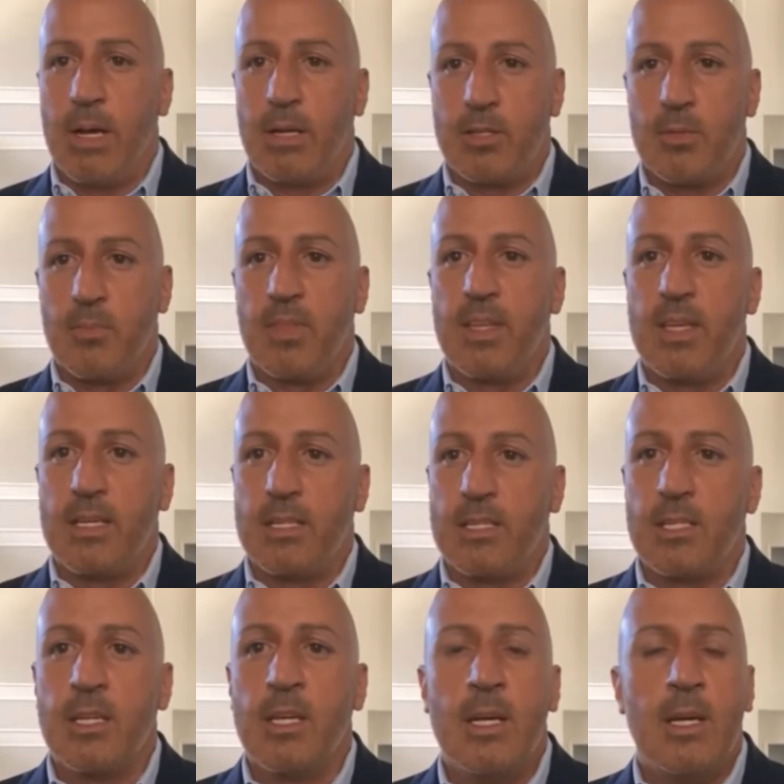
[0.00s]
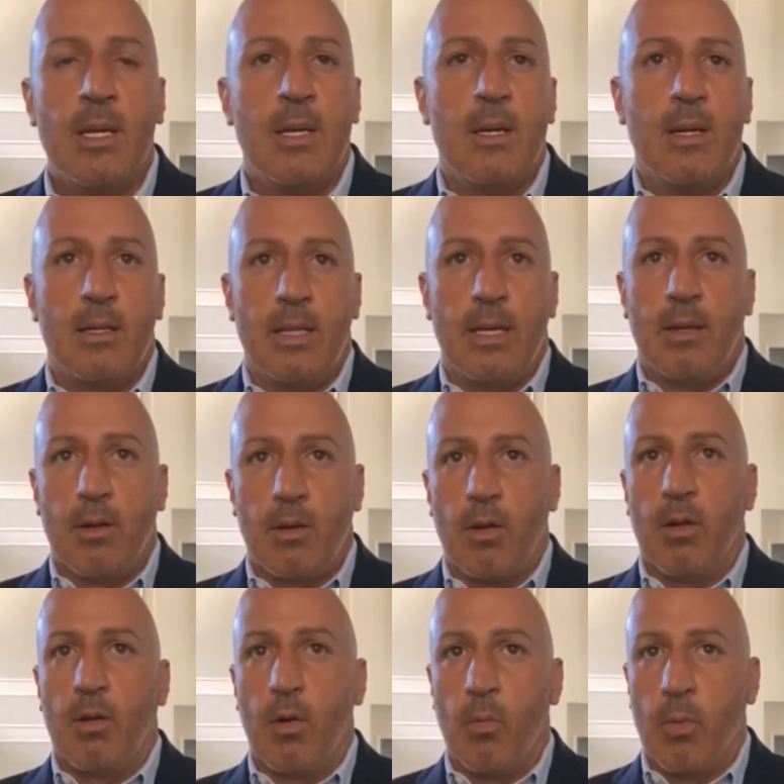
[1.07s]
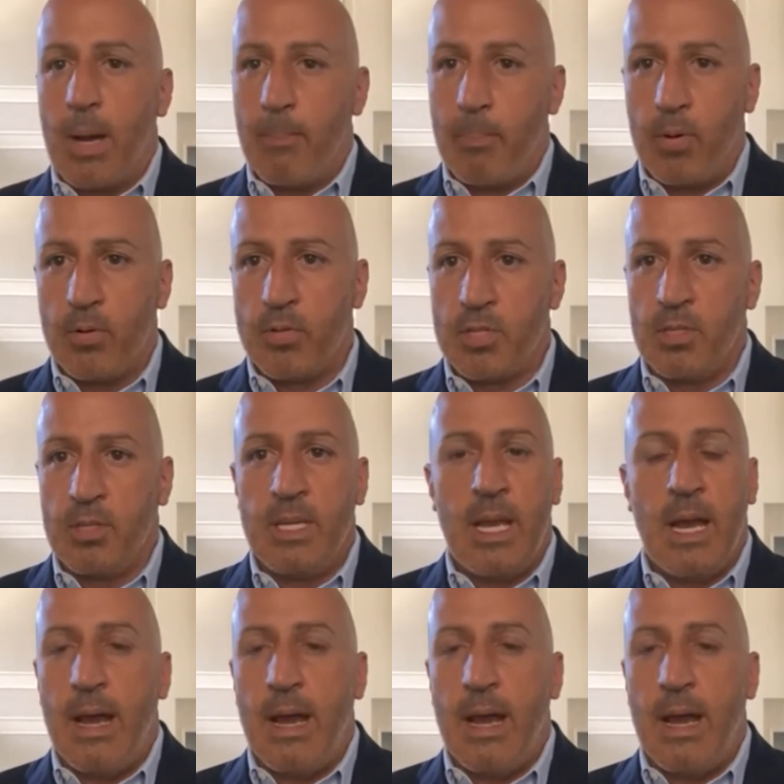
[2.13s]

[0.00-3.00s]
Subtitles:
some things that are going on personally.